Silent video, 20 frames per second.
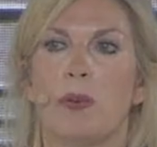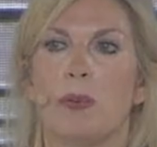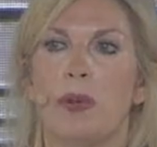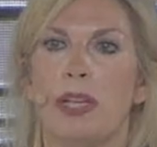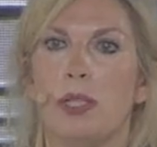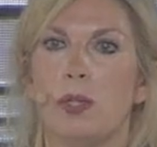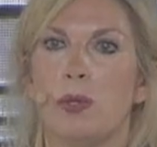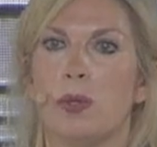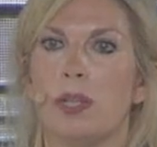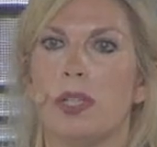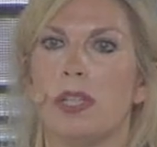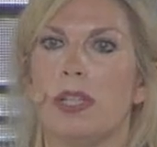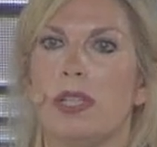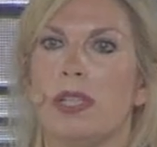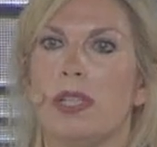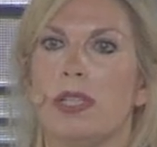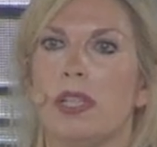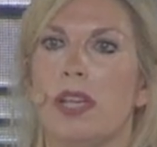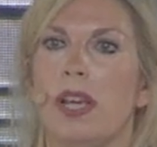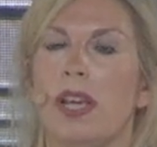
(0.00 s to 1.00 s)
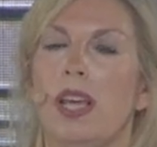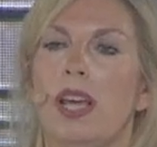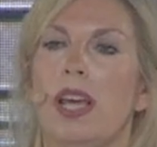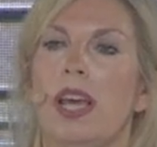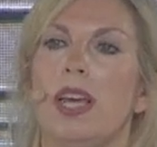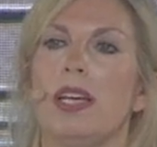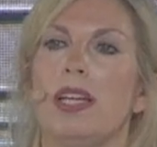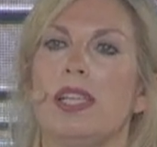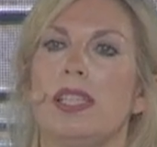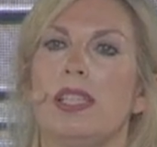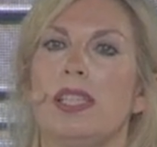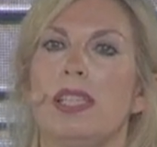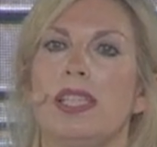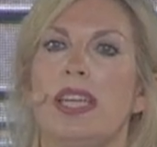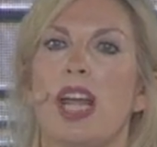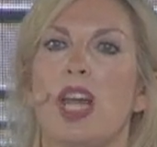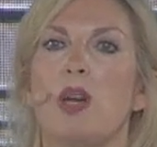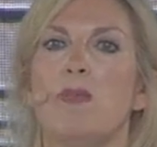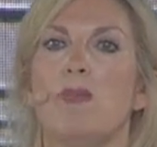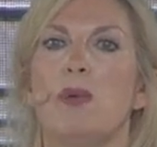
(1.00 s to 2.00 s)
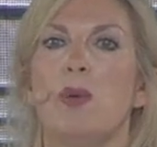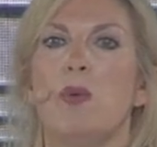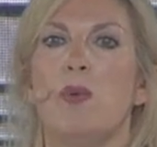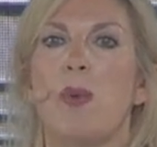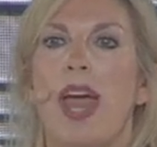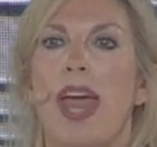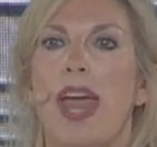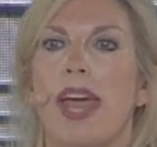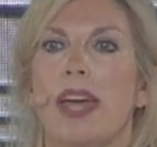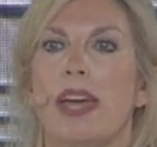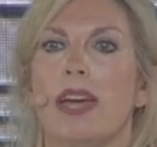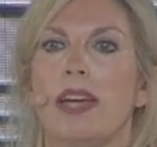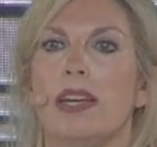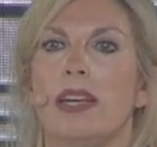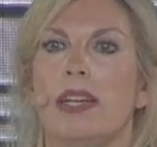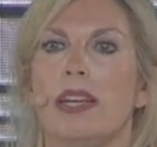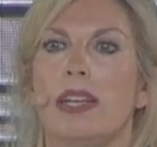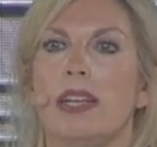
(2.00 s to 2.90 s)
resources in a sustainable way